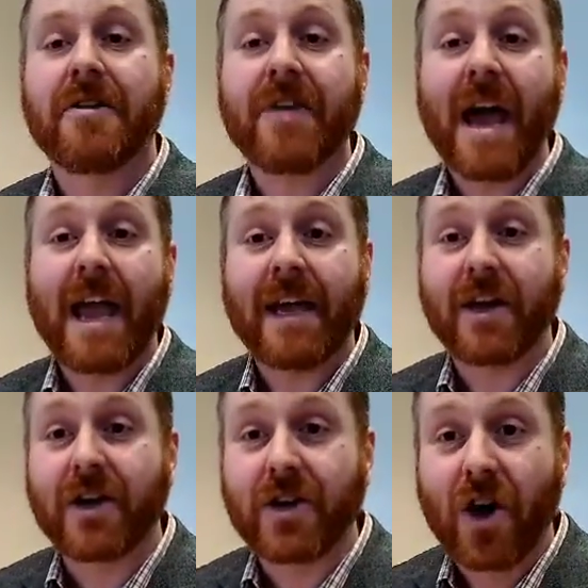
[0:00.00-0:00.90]

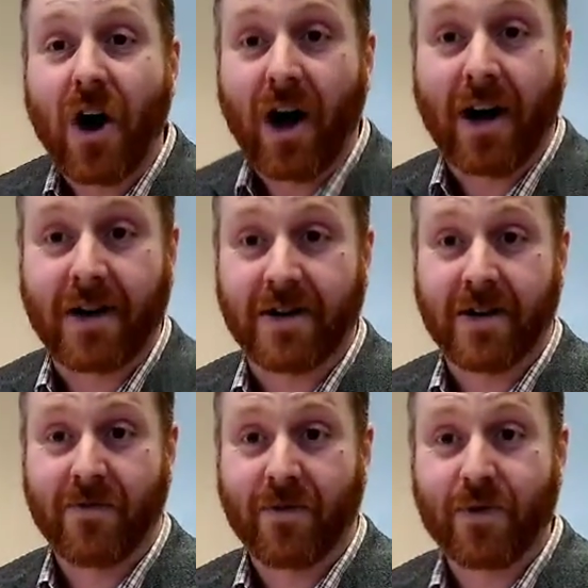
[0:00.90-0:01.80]
Thank God
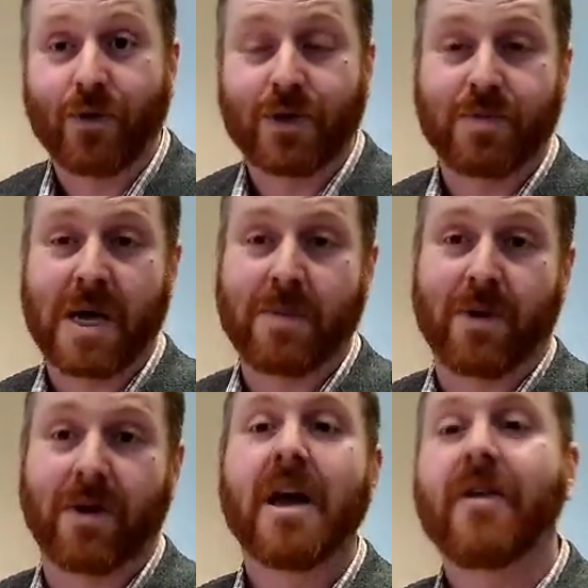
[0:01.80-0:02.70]
for those
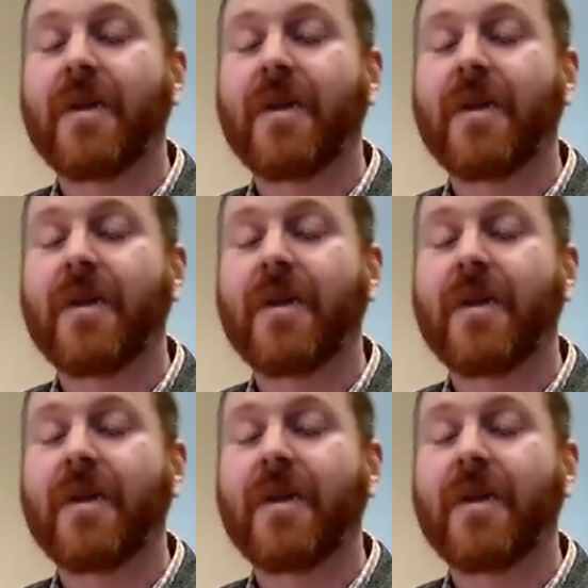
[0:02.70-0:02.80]
people.